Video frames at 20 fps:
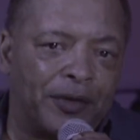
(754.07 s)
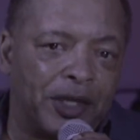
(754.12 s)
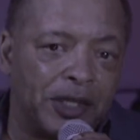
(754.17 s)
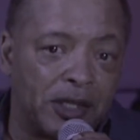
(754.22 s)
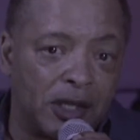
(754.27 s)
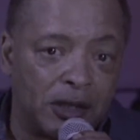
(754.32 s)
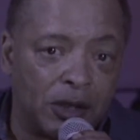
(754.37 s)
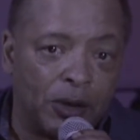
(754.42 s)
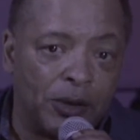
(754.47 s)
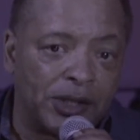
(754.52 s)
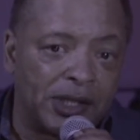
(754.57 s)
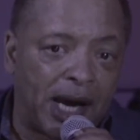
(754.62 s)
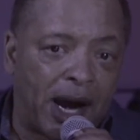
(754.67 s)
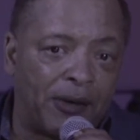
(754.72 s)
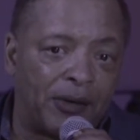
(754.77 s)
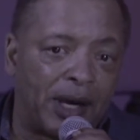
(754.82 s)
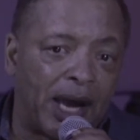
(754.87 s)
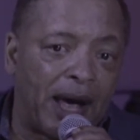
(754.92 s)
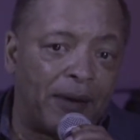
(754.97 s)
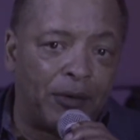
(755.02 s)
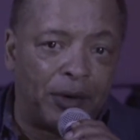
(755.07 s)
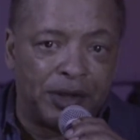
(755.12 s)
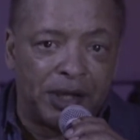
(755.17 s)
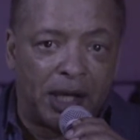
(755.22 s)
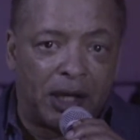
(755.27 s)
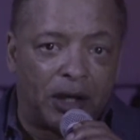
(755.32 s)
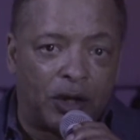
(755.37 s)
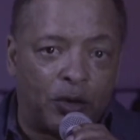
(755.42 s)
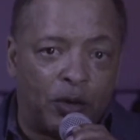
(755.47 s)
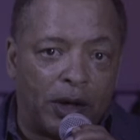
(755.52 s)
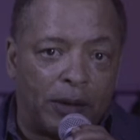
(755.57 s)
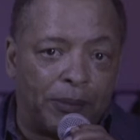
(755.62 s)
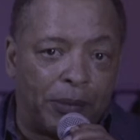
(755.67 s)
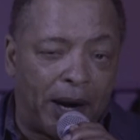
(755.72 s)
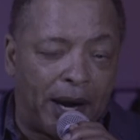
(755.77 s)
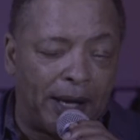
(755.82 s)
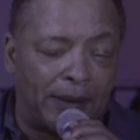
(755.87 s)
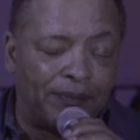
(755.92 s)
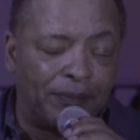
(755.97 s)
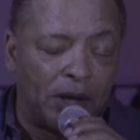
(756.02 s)
This is Lewis Howard Live. We're going to take a quick
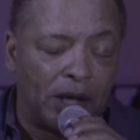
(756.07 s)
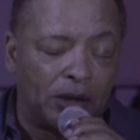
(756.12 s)
break.